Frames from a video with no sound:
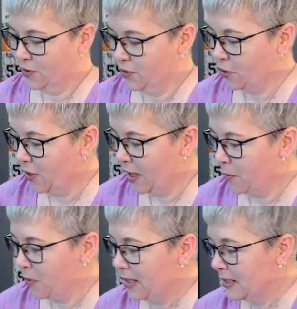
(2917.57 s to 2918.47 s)
during a
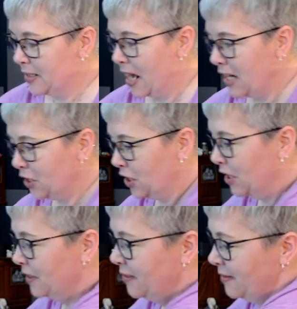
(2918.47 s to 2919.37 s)

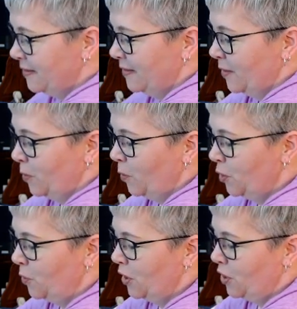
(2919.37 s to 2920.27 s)
presentation.
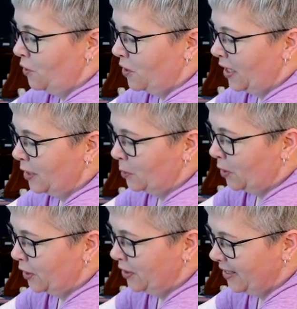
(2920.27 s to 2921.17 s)
Which one do you think is
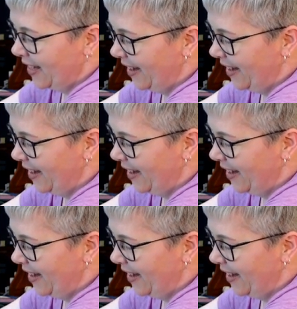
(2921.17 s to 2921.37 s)
worse?